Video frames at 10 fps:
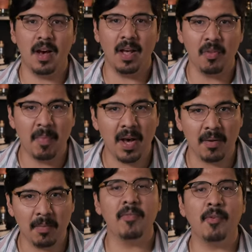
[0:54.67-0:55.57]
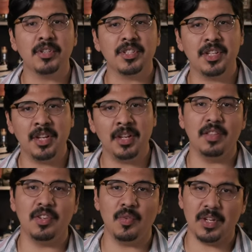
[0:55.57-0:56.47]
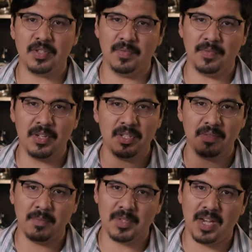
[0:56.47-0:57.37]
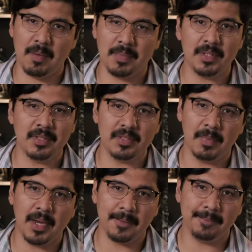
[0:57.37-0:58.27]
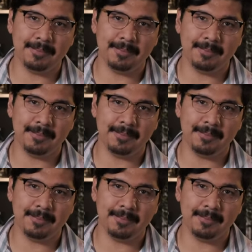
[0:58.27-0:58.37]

on the bottom, forcing the directional freezing from top to bottom.